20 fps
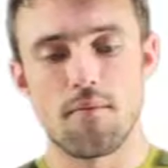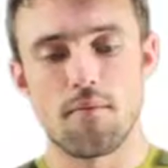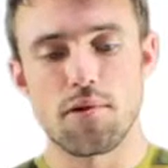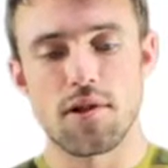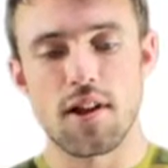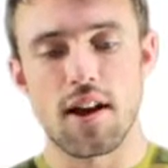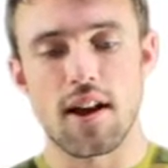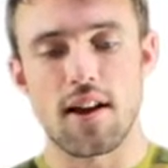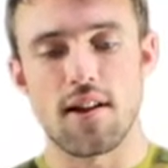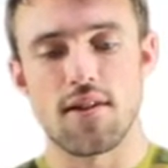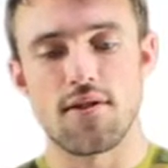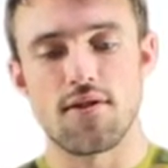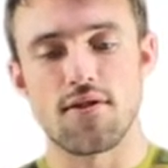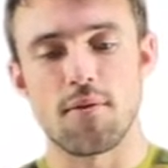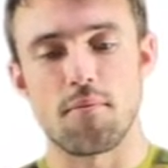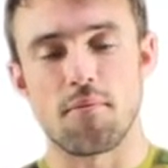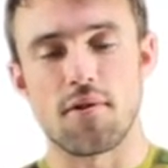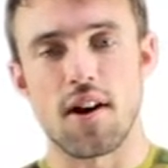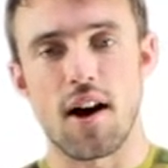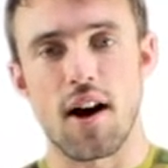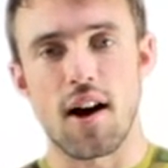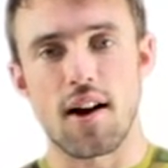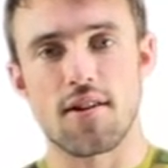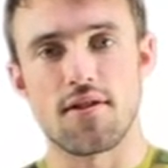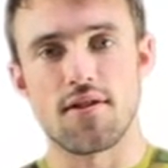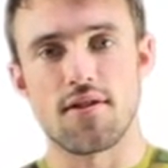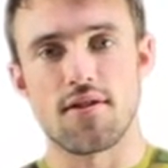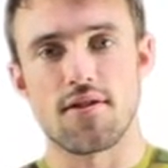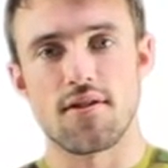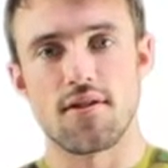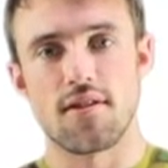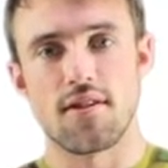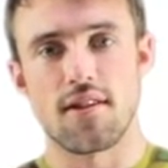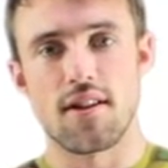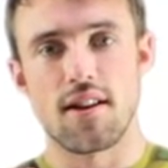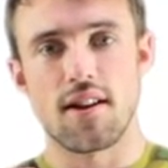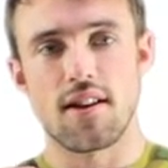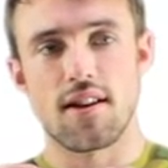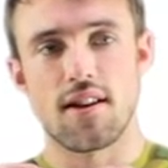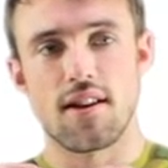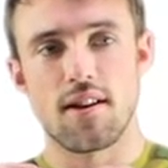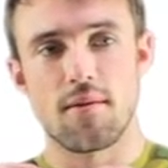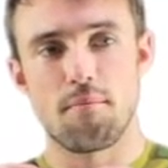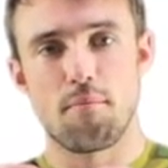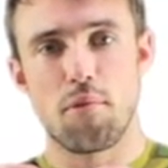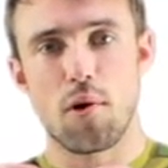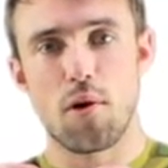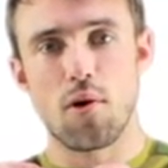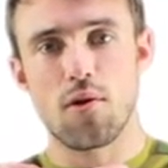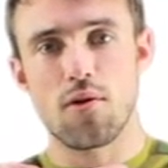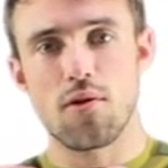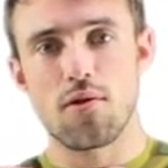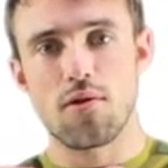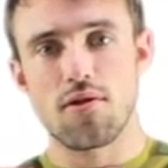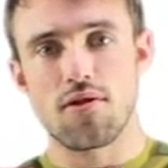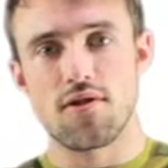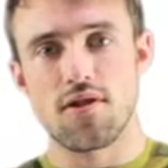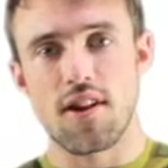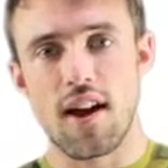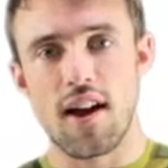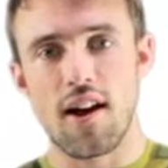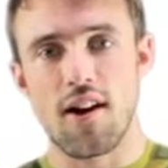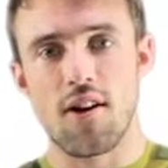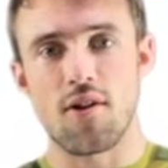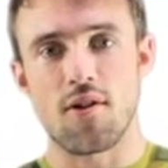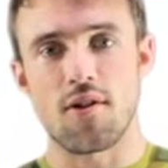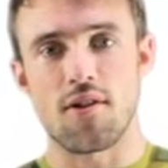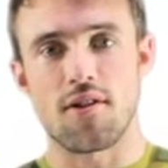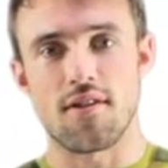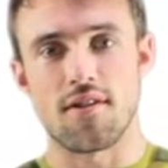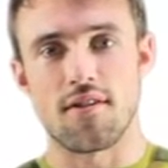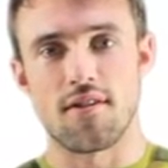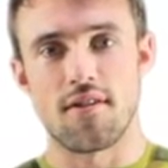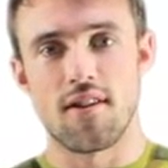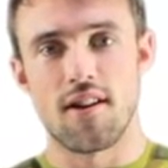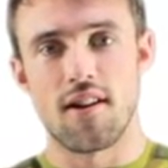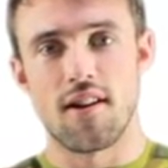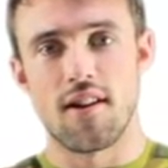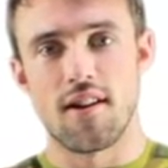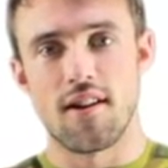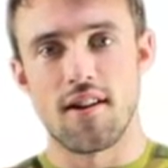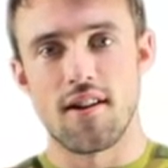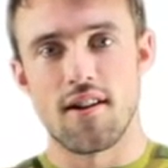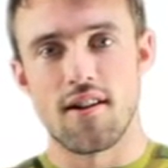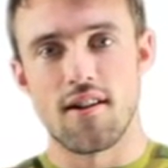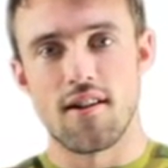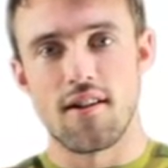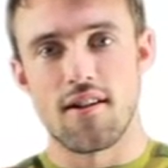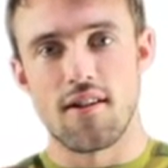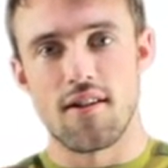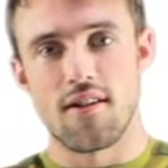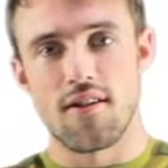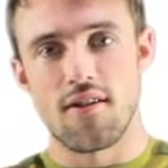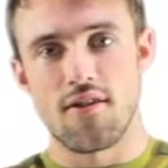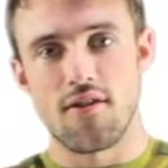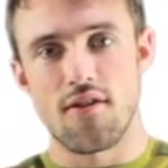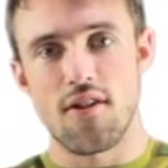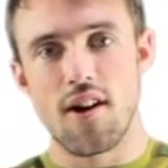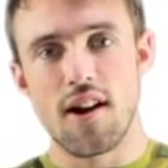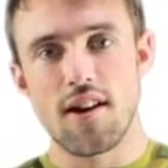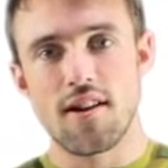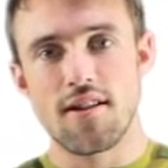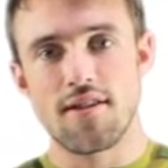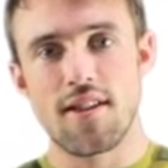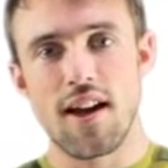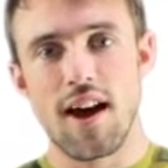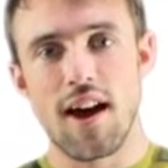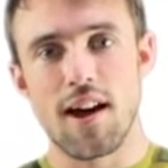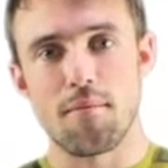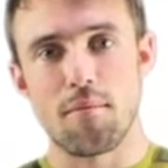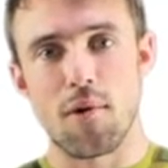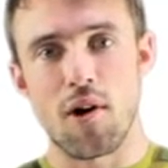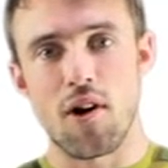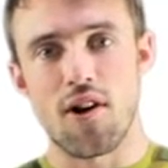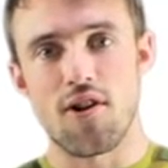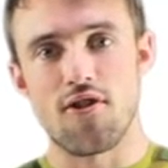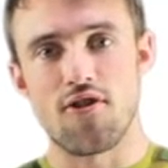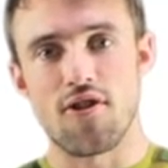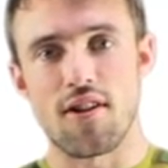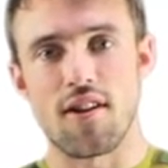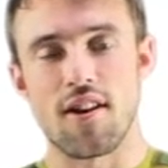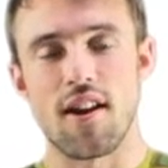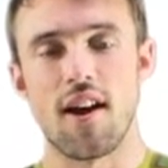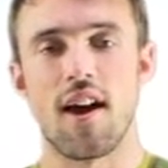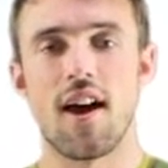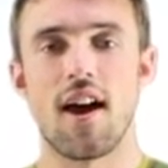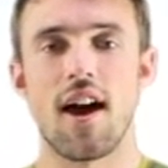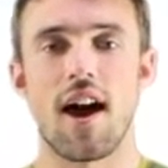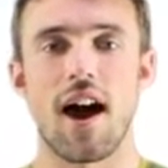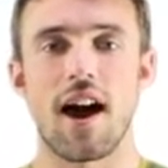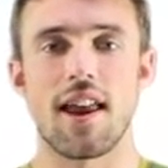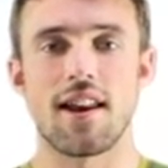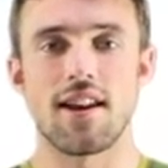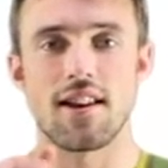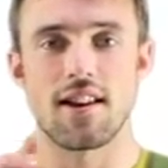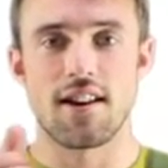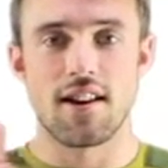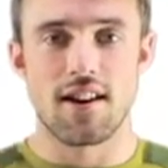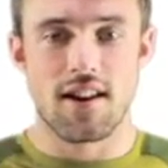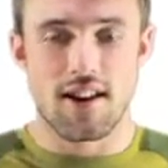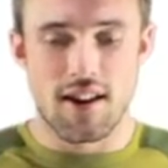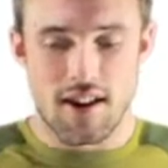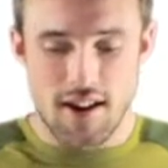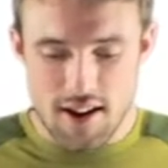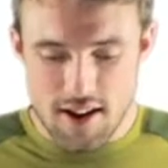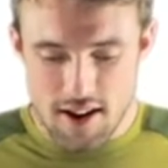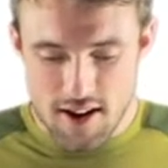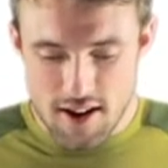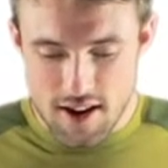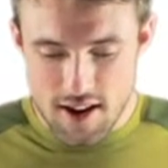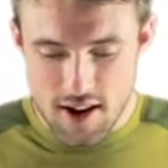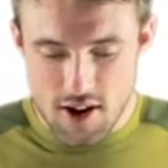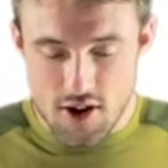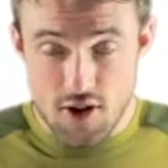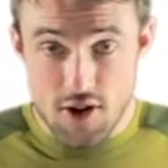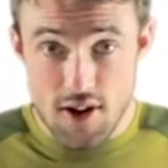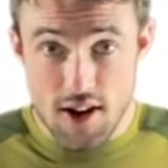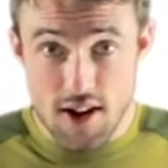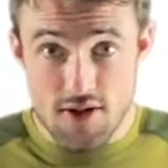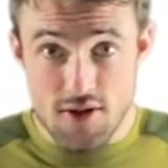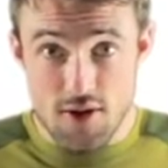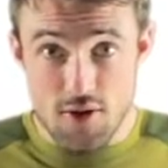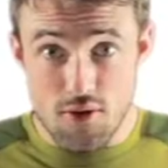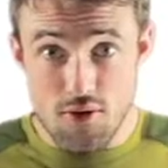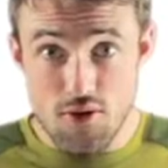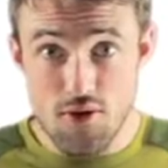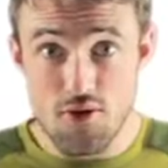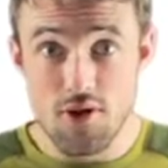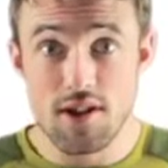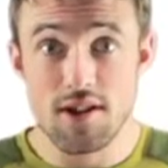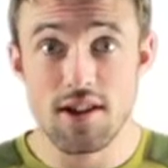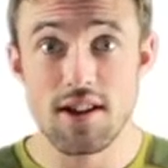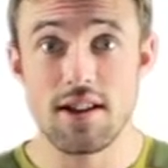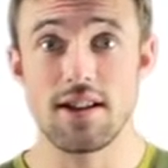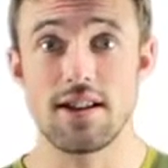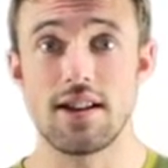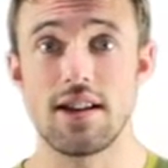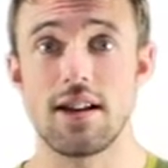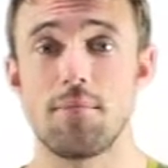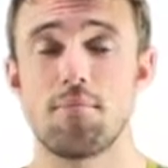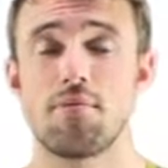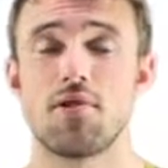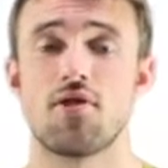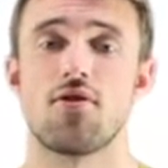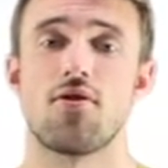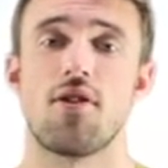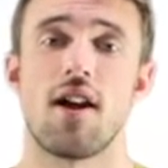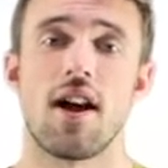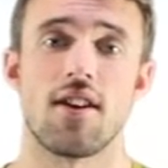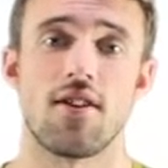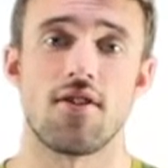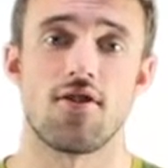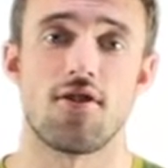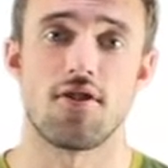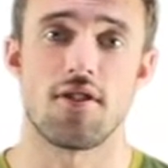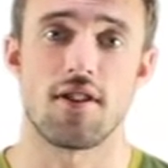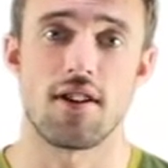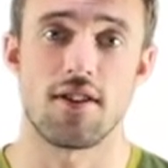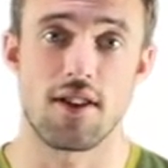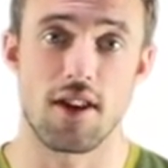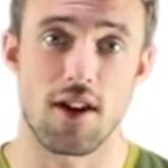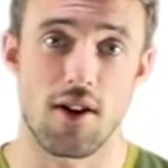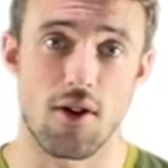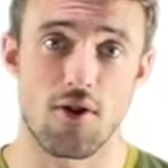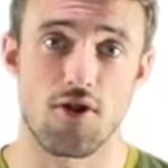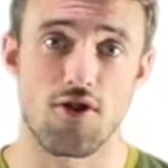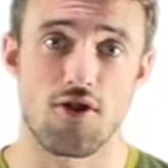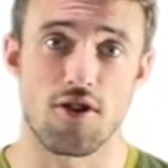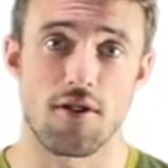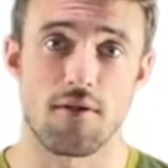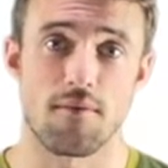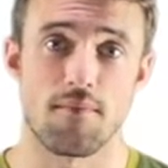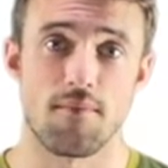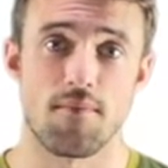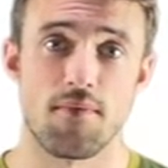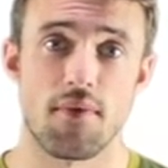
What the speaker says: plate subducts, it pulls down right at that margin, and it creates a really deep trench in the ocean.